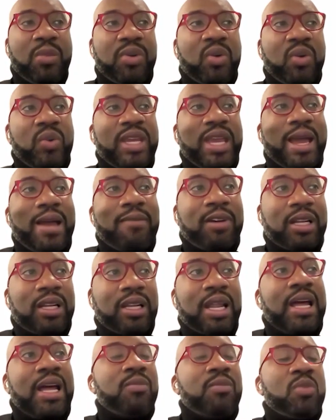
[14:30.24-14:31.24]
But we have a
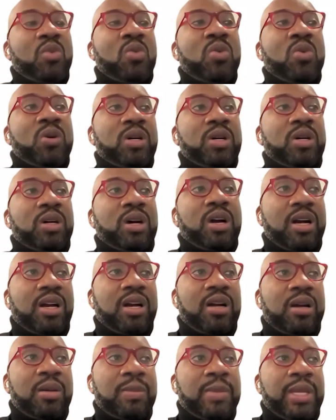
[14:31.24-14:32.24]
lot more
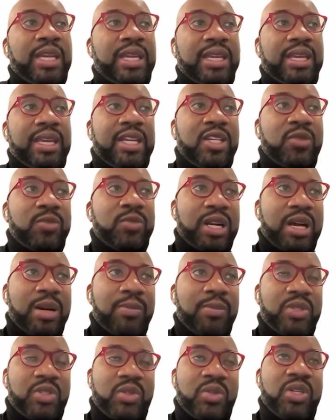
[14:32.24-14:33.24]
engagement
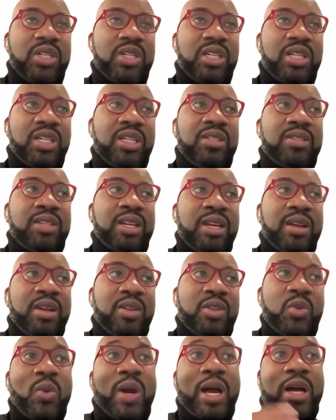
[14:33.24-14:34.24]
opportunities
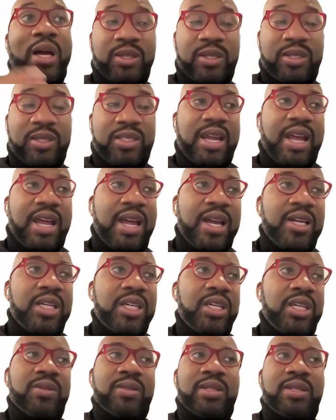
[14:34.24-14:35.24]
throughout the entire
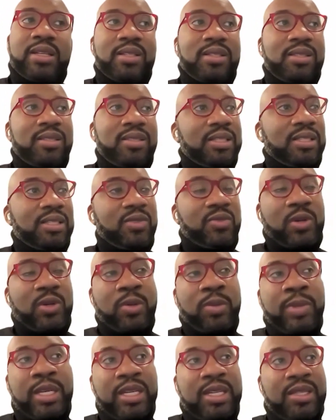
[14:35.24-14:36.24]
year that consists
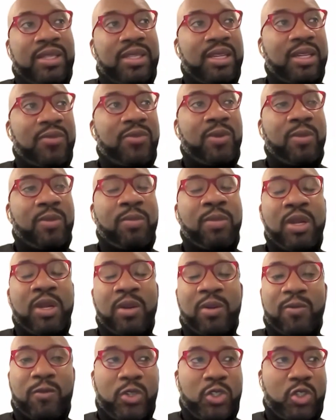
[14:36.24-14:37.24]
from anything from
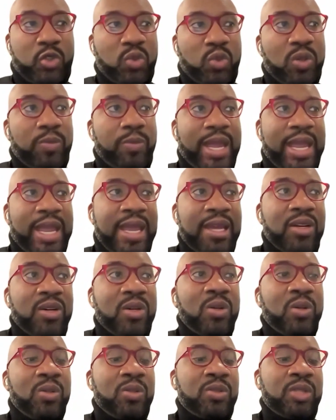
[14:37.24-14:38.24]
virtual
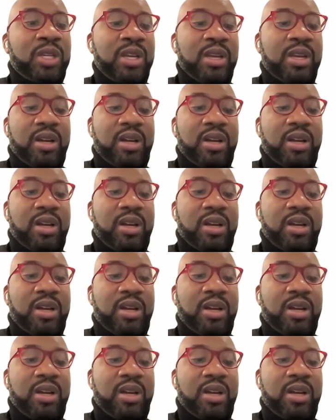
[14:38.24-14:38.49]
panels,